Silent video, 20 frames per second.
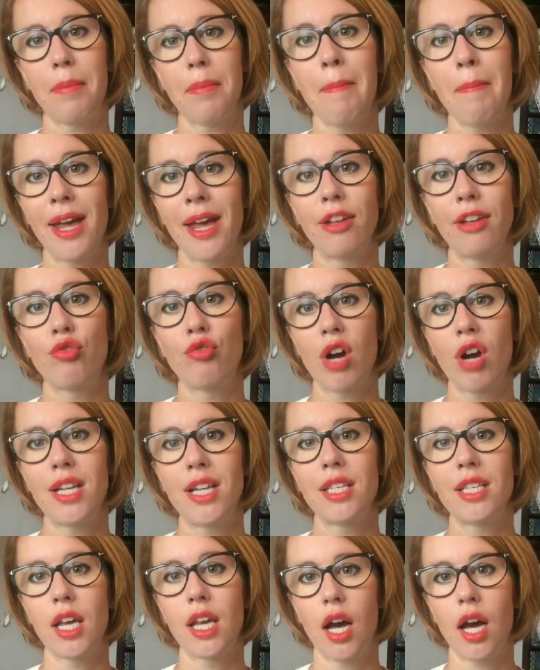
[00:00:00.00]
men
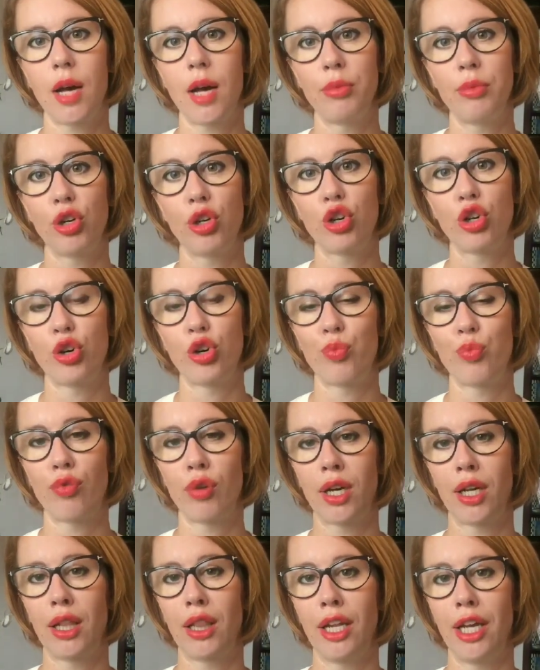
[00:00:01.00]
rising up the
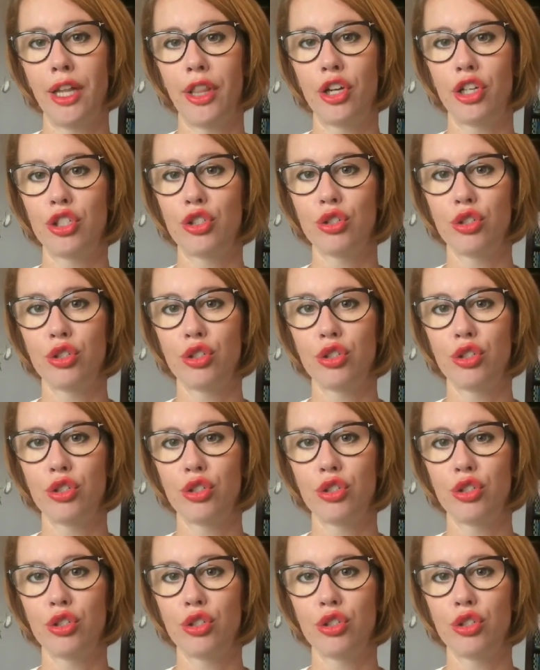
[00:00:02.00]
corporate ladder